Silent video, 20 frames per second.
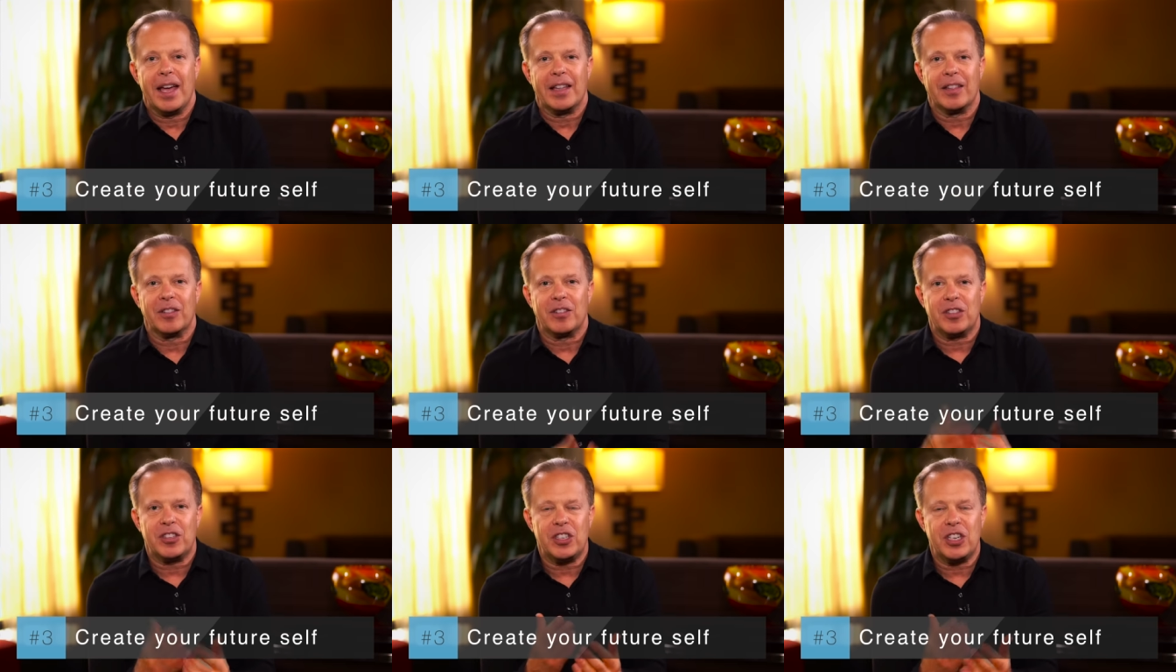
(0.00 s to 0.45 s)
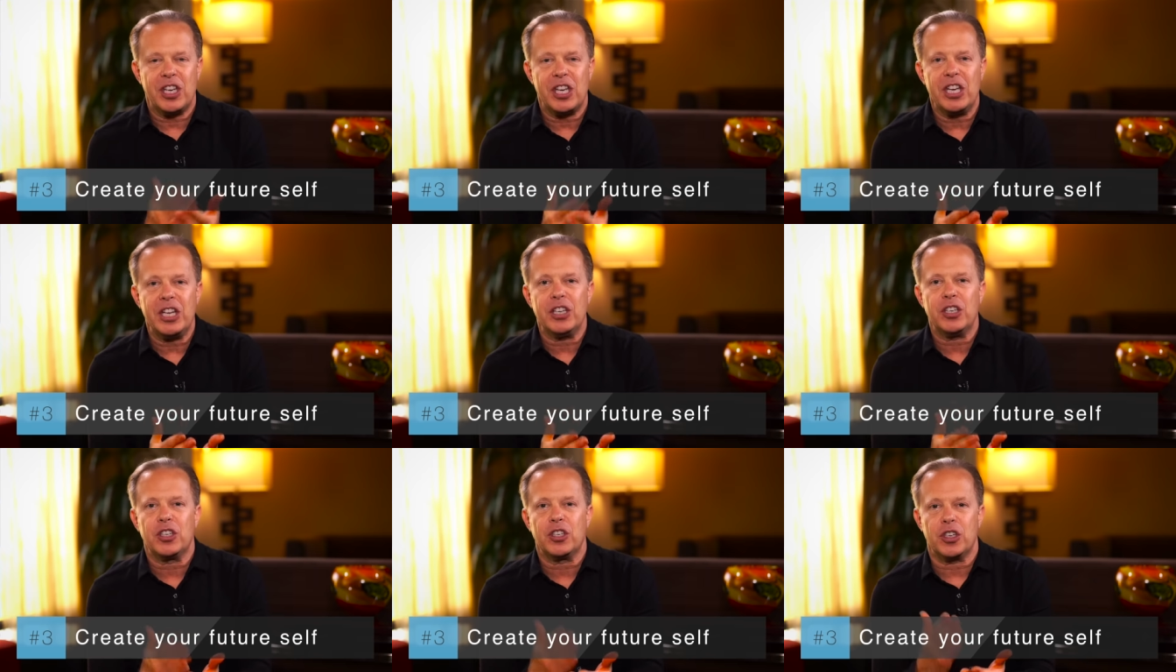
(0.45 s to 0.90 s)
And
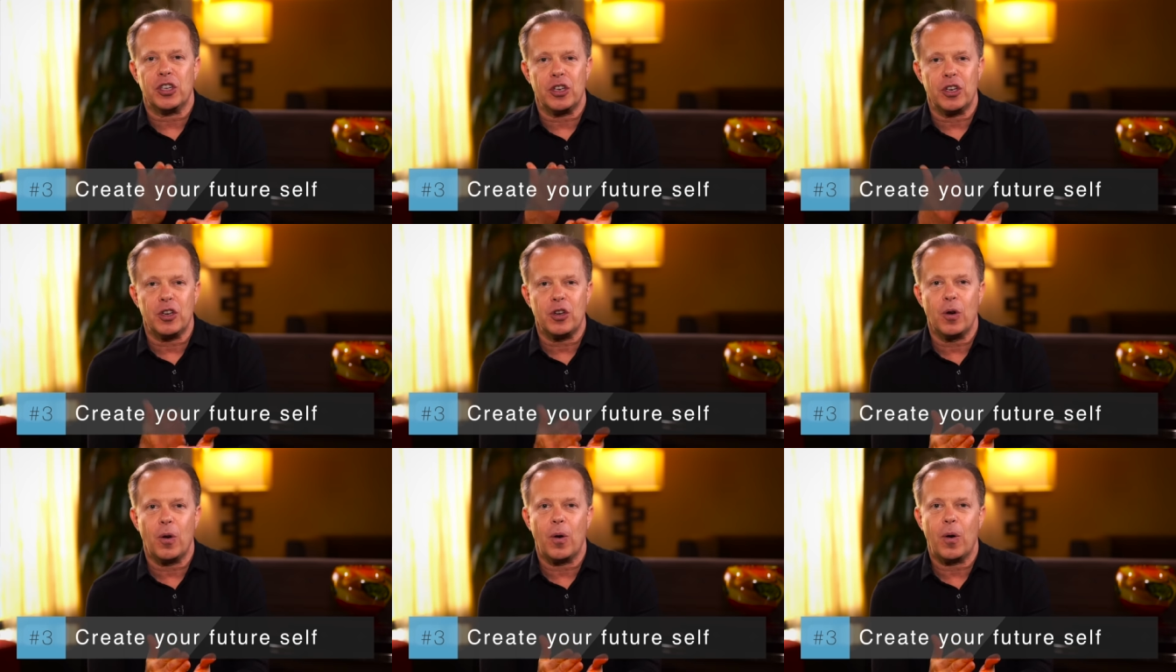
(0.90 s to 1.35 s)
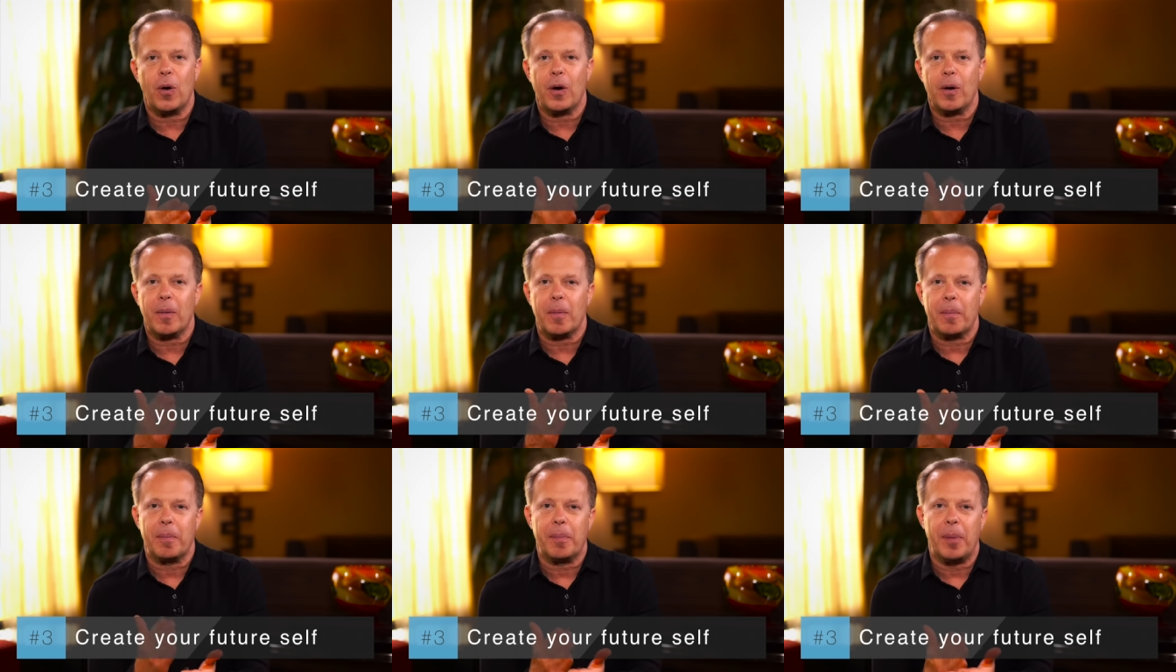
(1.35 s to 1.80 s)
teach
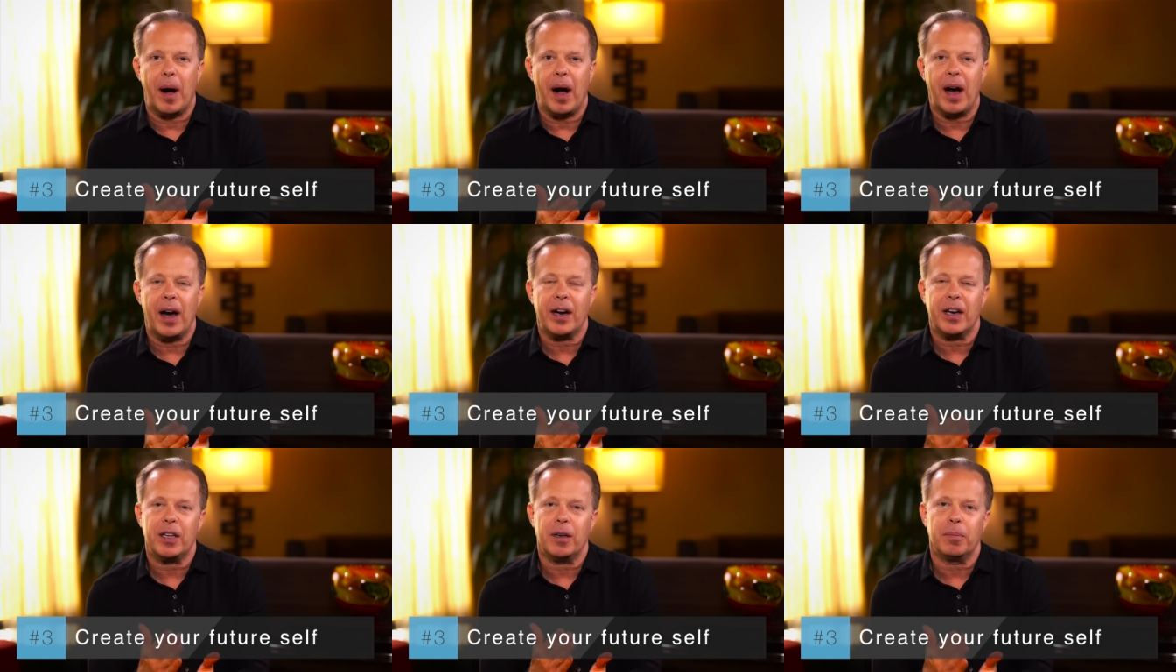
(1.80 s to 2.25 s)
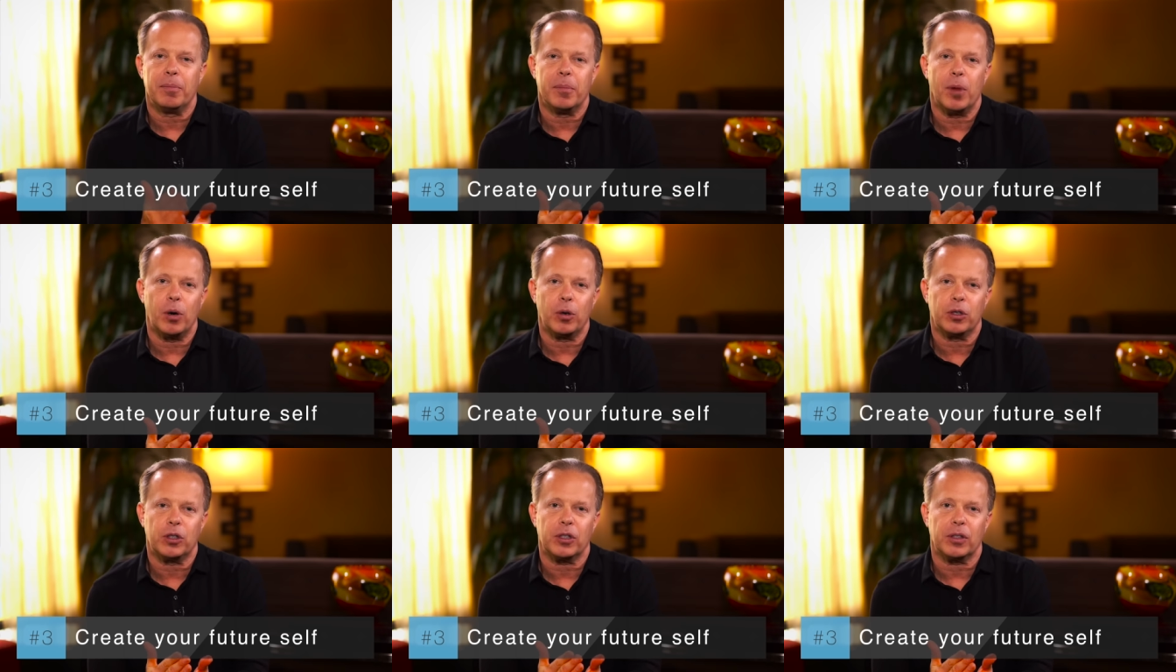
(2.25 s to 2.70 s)
your body
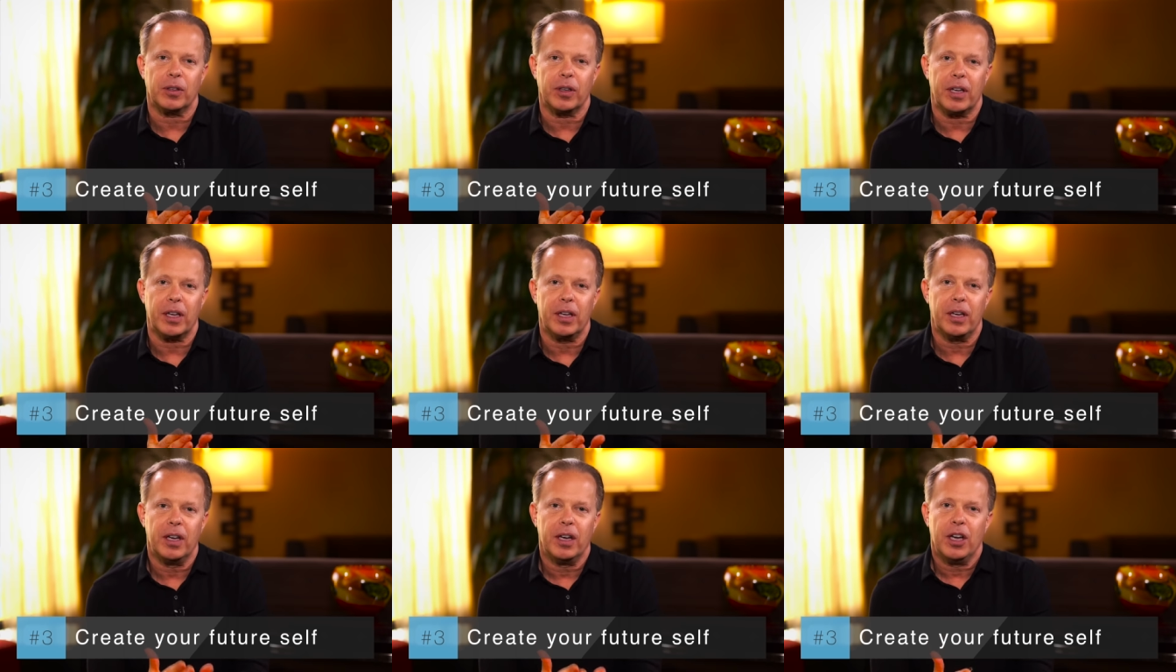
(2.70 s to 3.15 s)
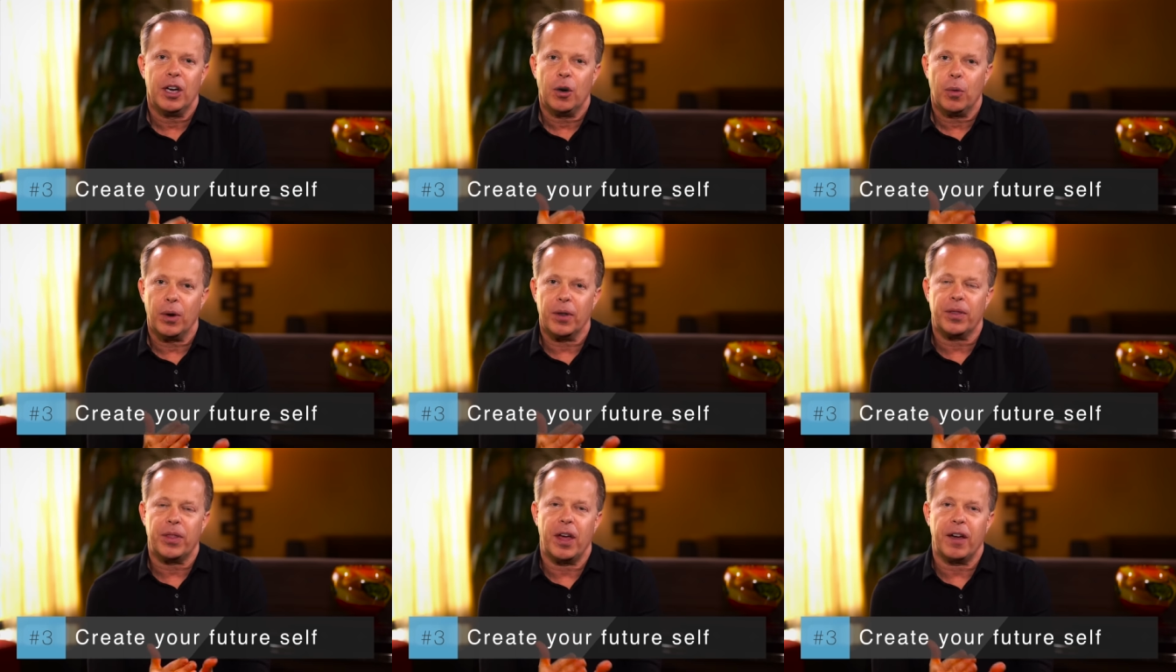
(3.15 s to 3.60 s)
emotionally
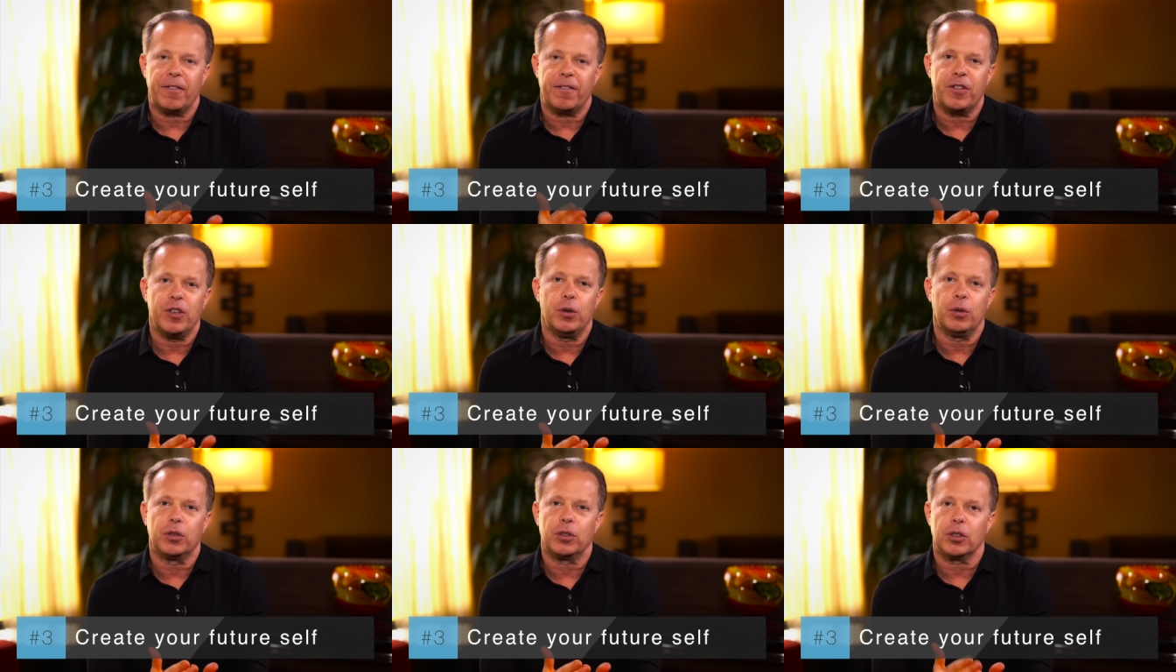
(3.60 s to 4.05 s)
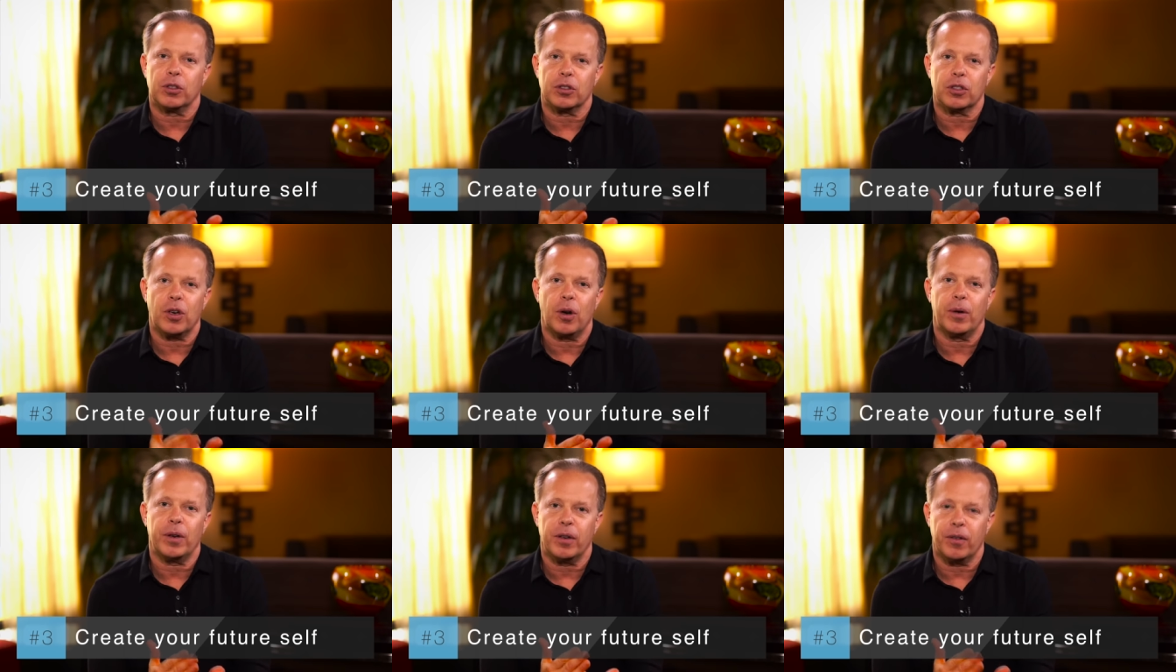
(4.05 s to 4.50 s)
what that future
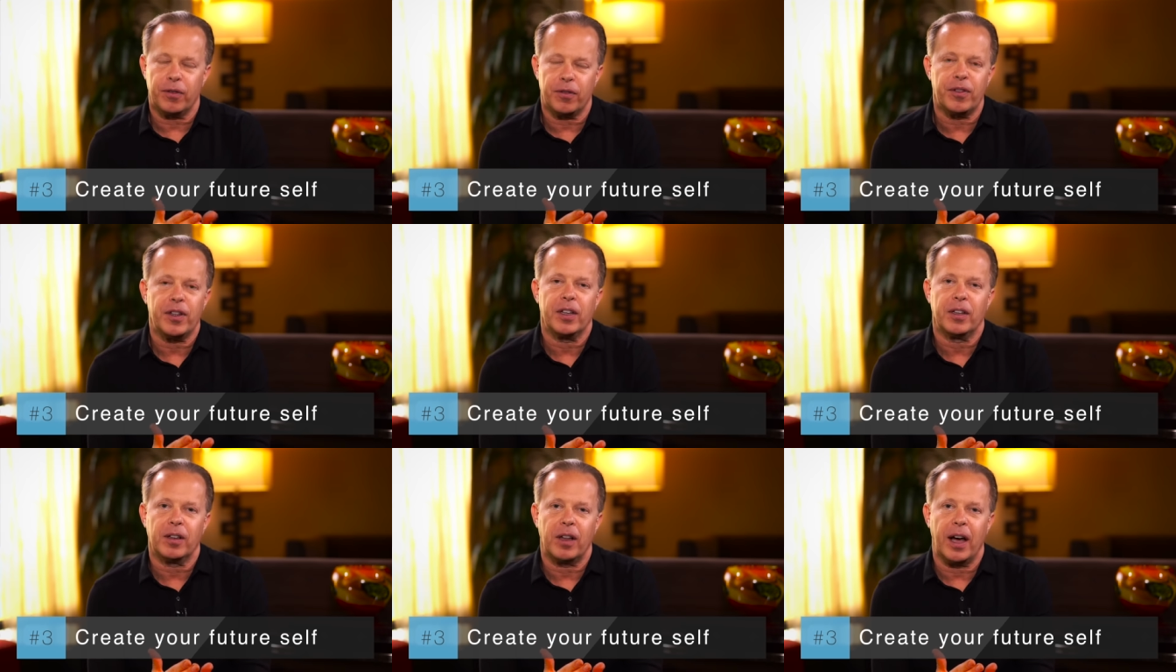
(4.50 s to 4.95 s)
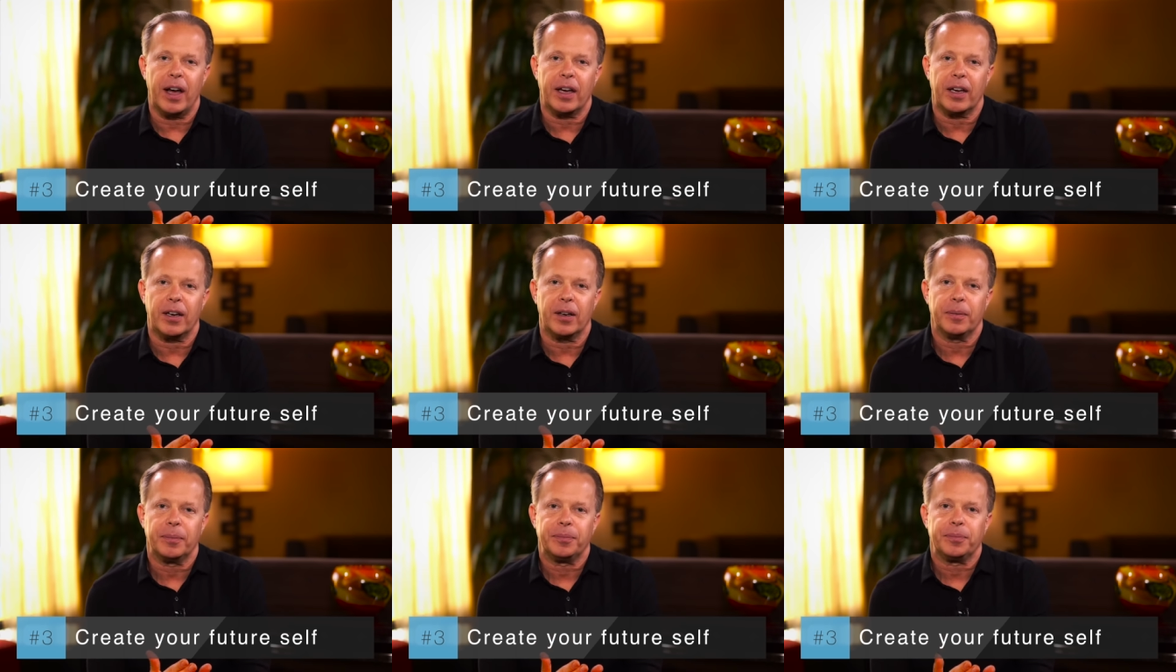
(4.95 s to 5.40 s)
is going to feel like.